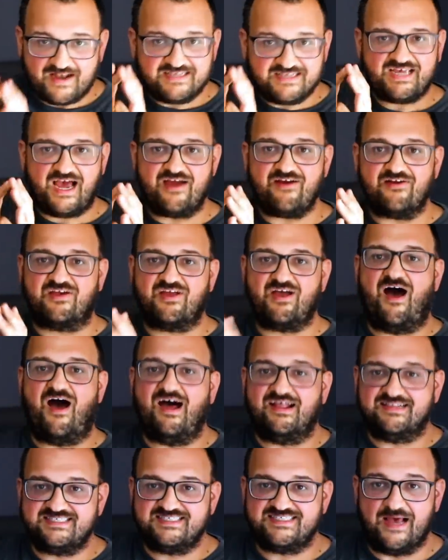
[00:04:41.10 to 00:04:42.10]
entire
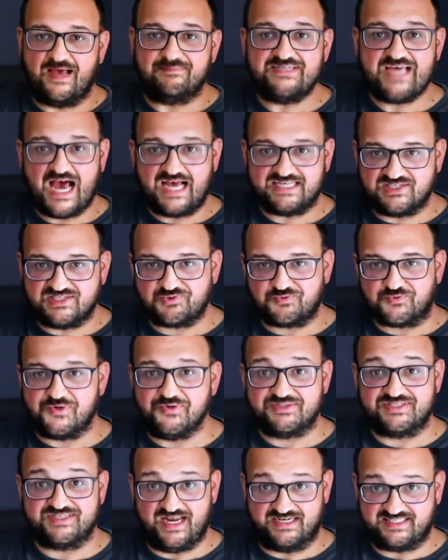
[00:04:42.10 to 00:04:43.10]
concept has its
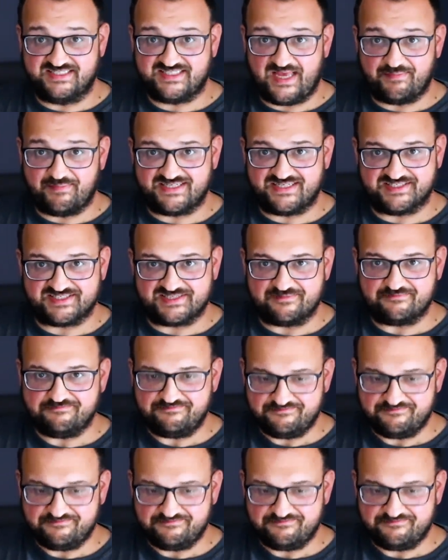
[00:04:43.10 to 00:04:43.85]
roots in anti-Semitism.